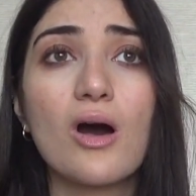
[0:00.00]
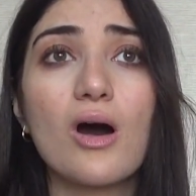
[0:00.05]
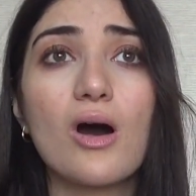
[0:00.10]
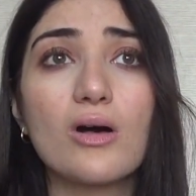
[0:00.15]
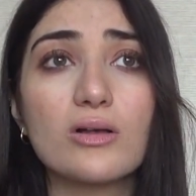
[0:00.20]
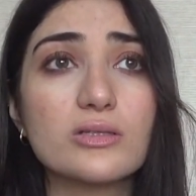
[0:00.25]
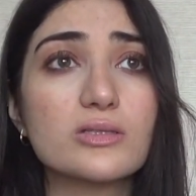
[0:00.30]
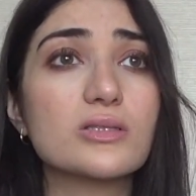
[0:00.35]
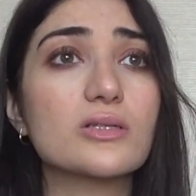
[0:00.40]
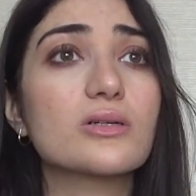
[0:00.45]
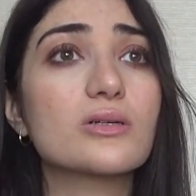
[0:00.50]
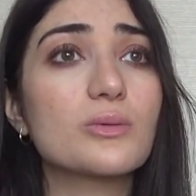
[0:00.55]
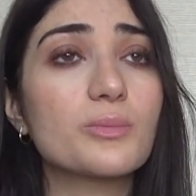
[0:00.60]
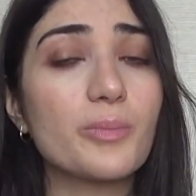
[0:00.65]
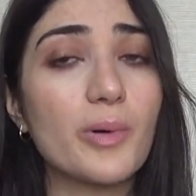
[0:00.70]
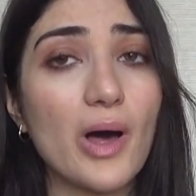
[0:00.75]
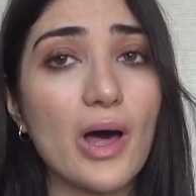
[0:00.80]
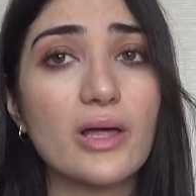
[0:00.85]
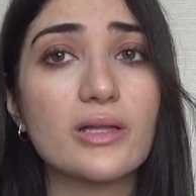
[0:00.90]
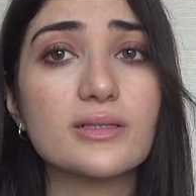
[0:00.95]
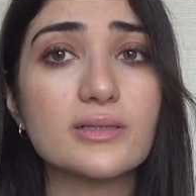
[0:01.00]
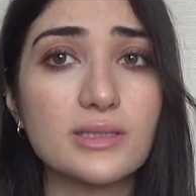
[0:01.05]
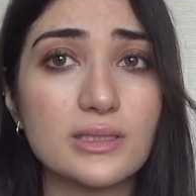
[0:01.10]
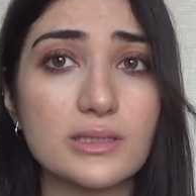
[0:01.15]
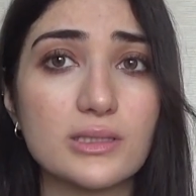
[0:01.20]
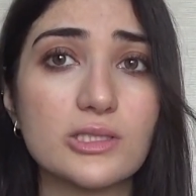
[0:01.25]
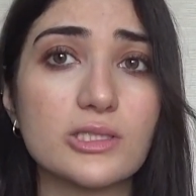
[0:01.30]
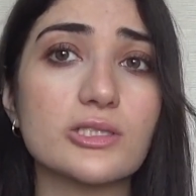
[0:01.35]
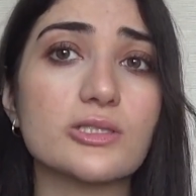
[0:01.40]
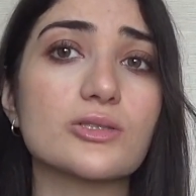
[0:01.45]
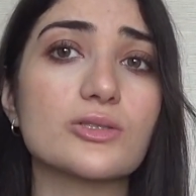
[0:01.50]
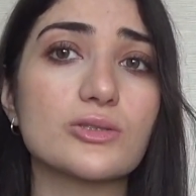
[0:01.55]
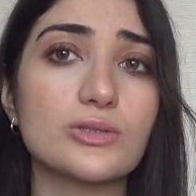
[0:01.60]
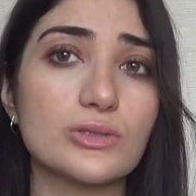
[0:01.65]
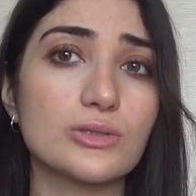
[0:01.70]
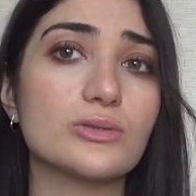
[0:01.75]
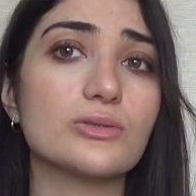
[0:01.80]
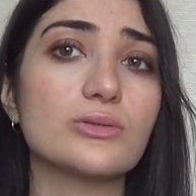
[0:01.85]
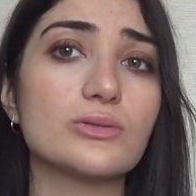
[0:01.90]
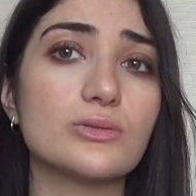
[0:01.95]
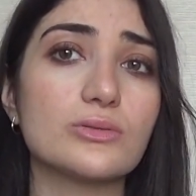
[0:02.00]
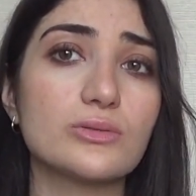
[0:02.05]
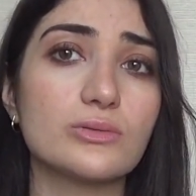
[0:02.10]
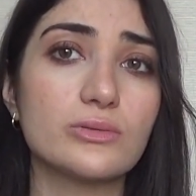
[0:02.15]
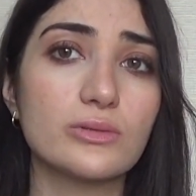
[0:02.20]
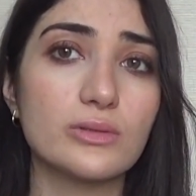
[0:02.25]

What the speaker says: Also, politicians do